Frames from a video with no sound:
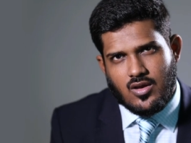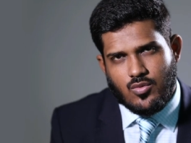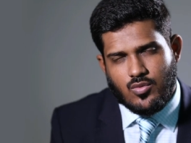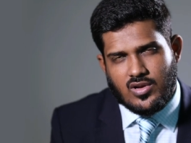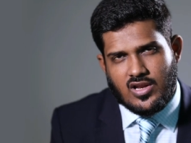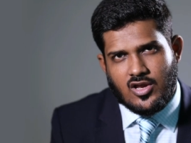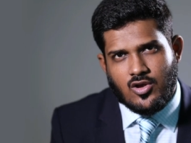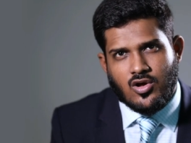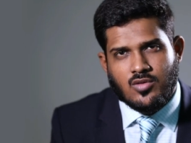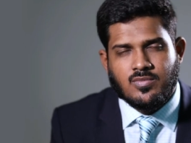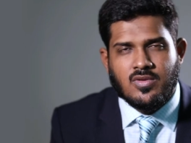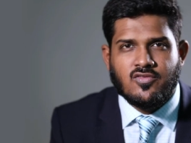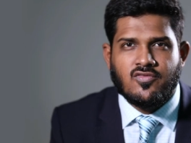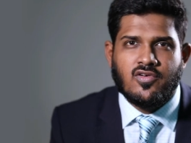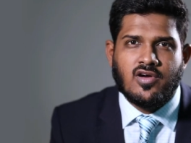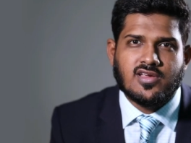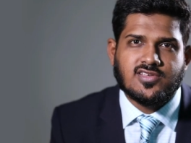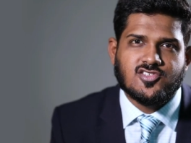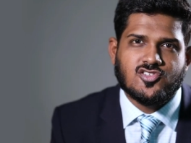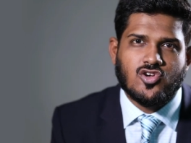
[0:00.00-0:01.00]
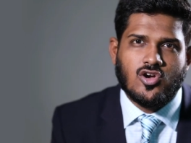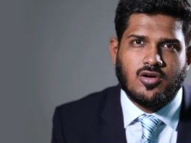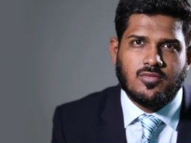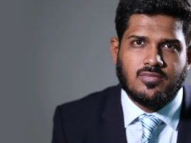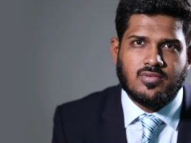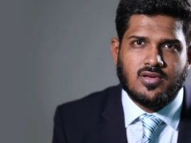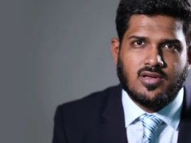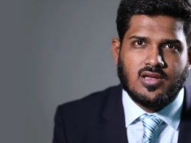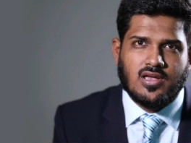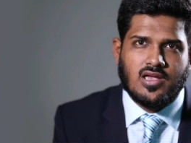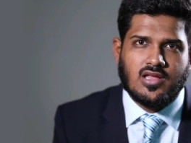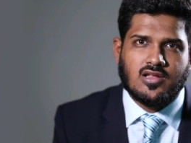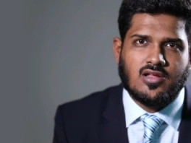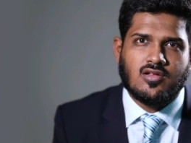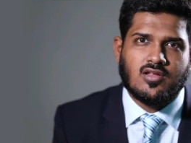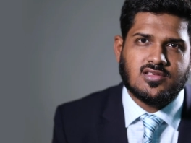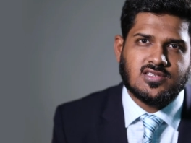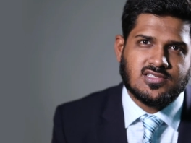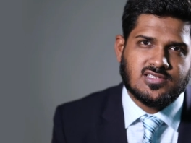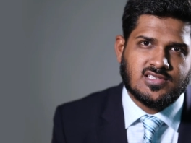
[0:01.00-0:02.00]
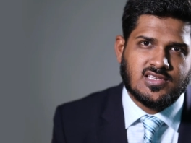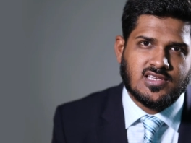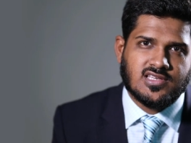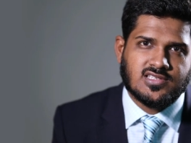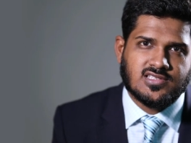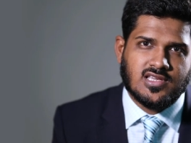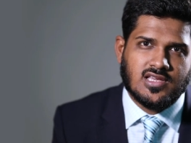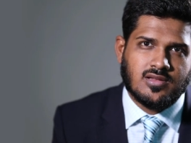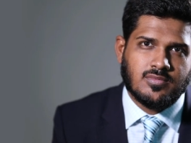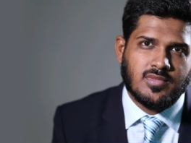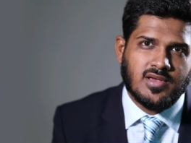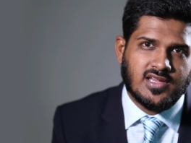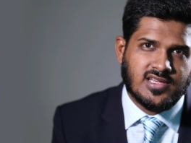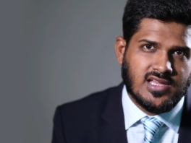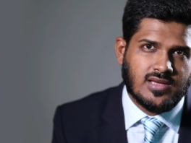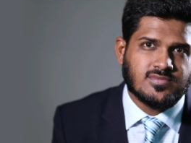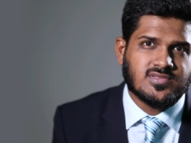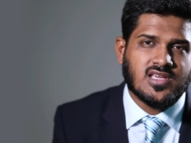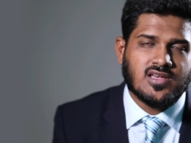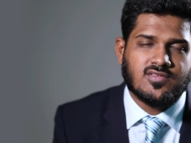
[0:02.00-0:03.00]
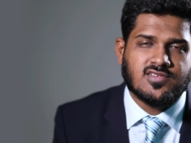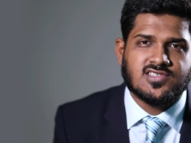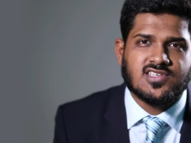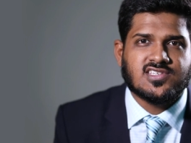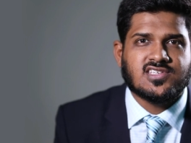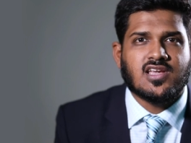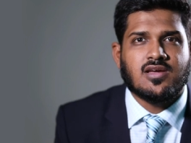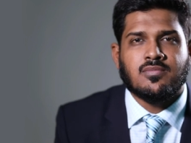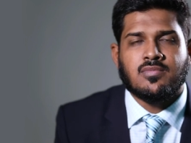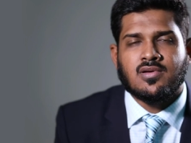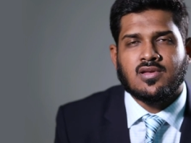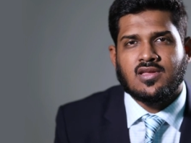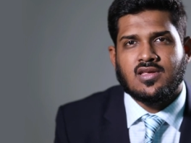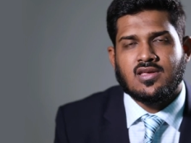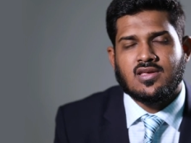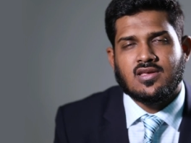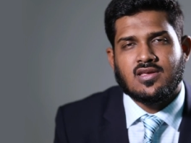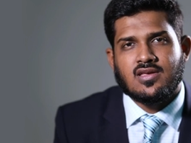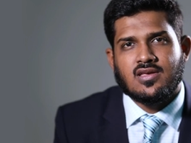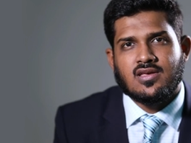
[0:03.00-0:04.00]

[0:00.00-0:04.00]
when I got my first job in a logistics and maritime services company.